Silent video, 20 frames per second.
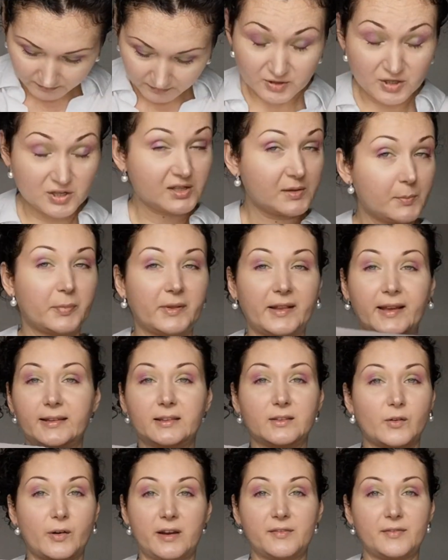just a plain
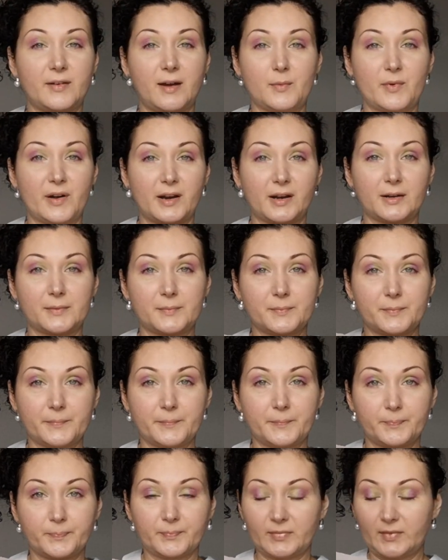grey fabric.
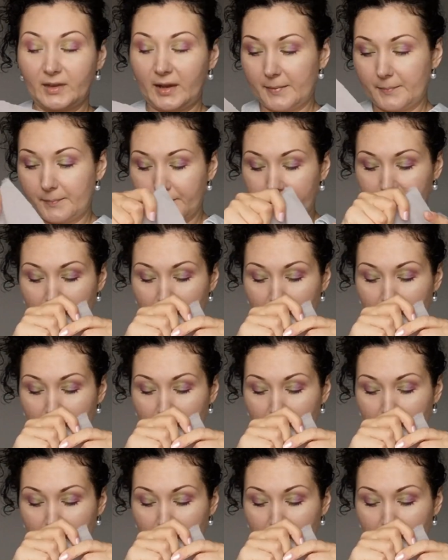Yeah,